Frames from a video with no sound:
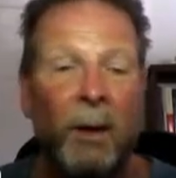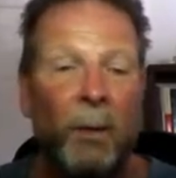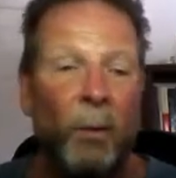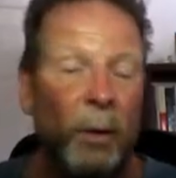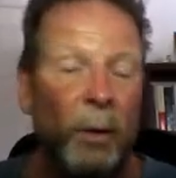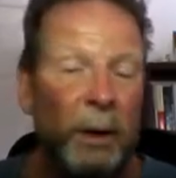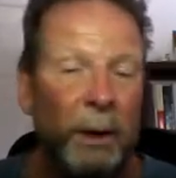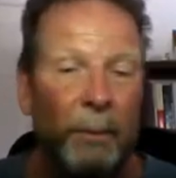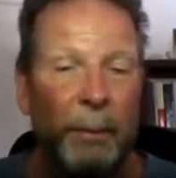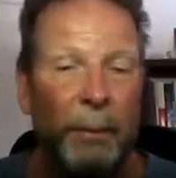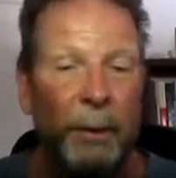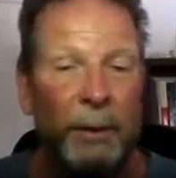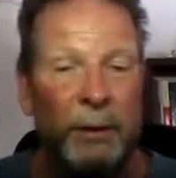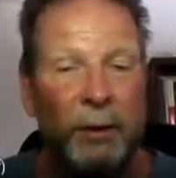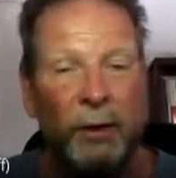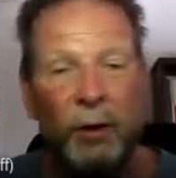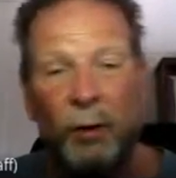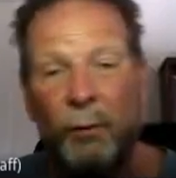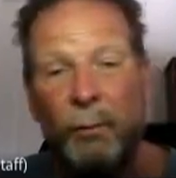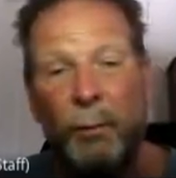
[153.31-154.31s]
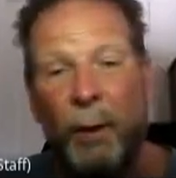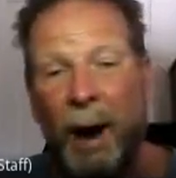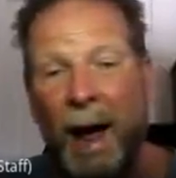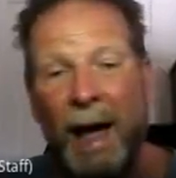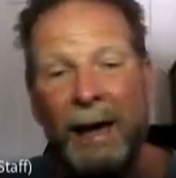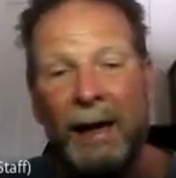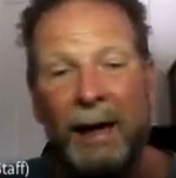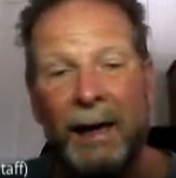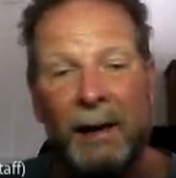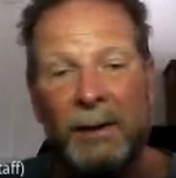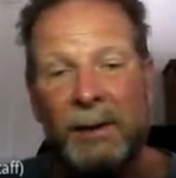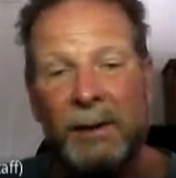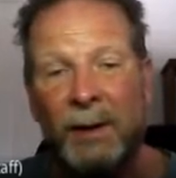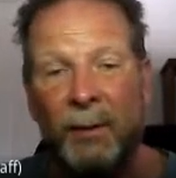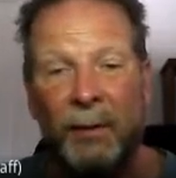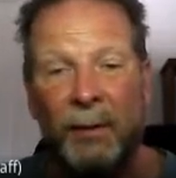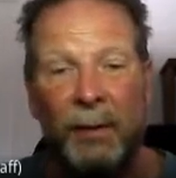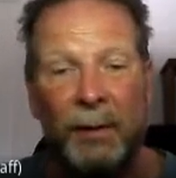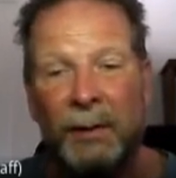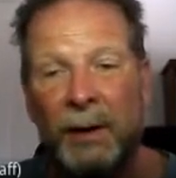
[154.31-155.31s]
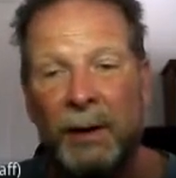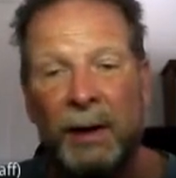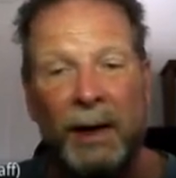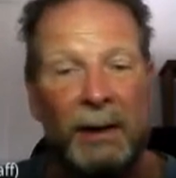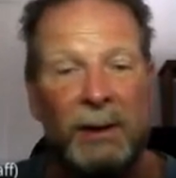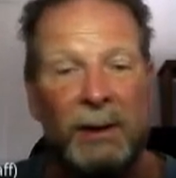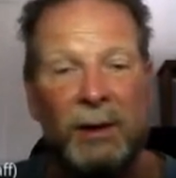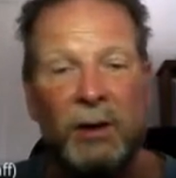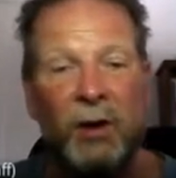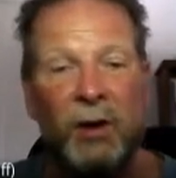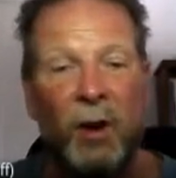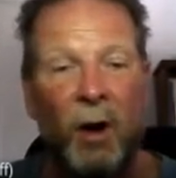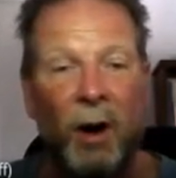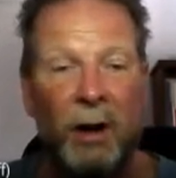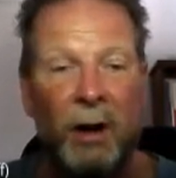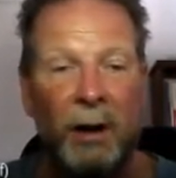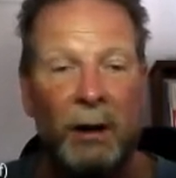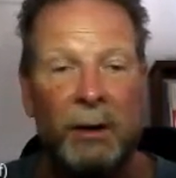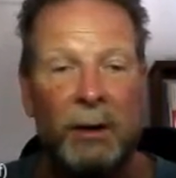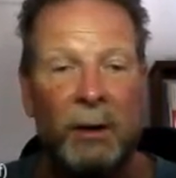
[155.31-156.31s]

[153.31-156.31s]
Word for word: where you put two brackets and to get started.